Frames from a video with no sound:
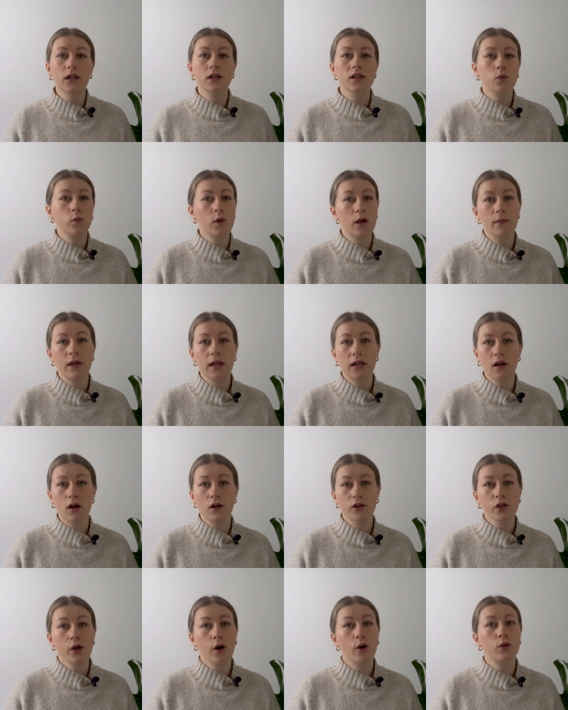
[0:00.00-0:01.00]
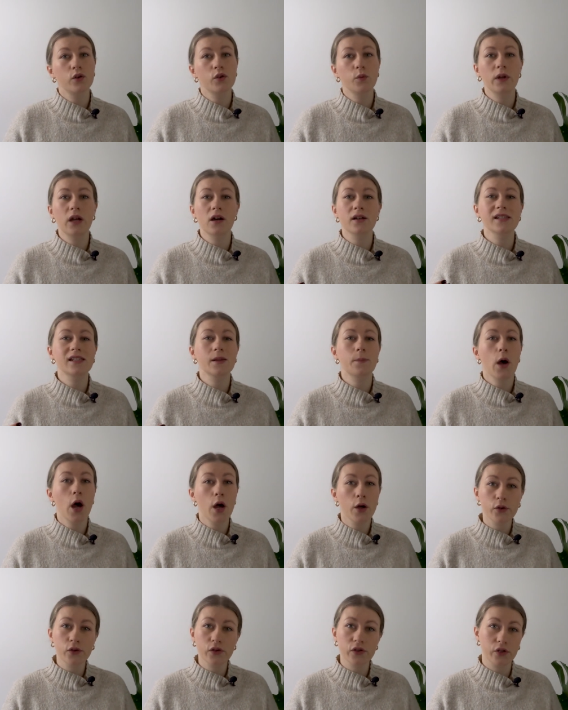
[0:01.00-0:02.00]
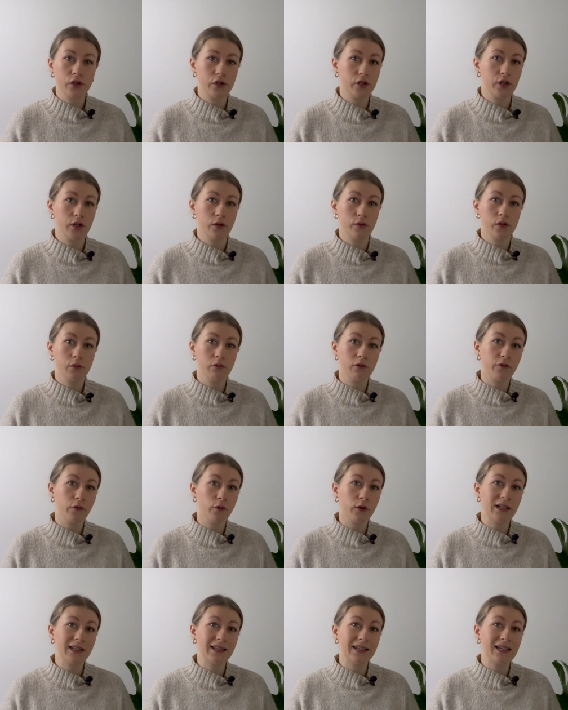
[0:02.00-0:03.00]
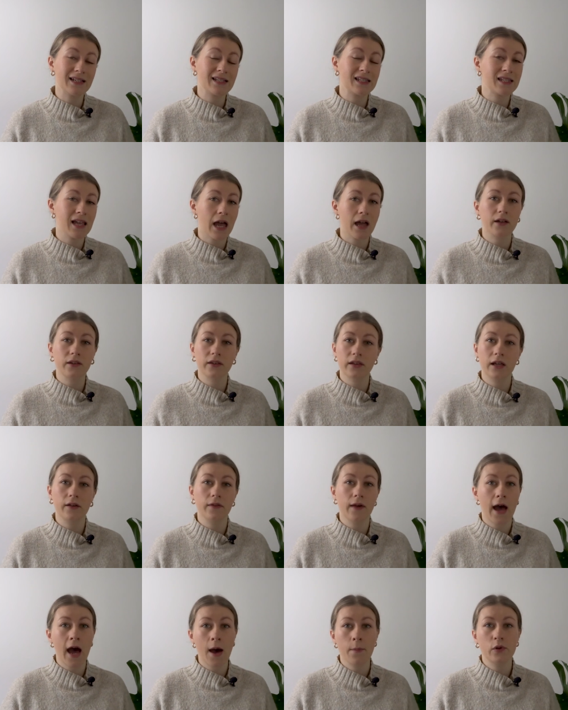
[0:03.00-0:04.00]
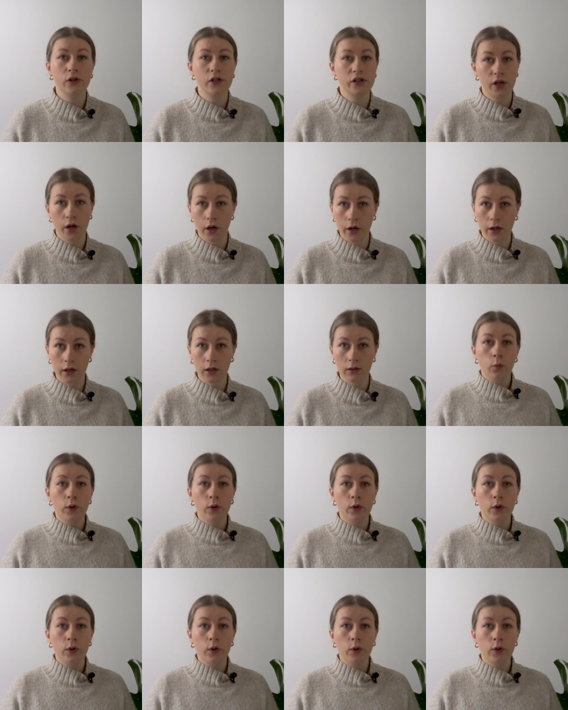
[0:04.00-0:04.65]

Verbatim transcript: as women are told we are supposed to do to avoid the exact thing that happened to her.